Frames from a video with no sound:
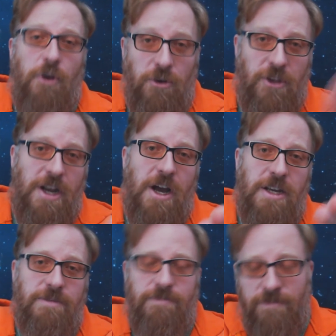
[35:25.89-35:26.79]
Thursday
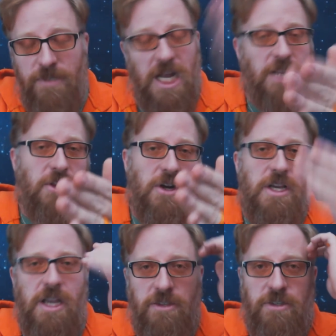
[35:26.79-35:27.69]
night,
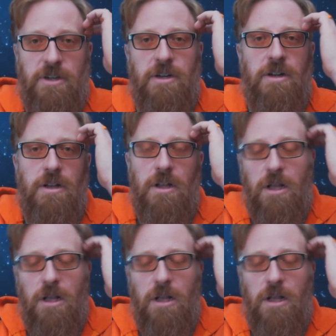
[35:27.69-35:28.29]
9:30 Eastern,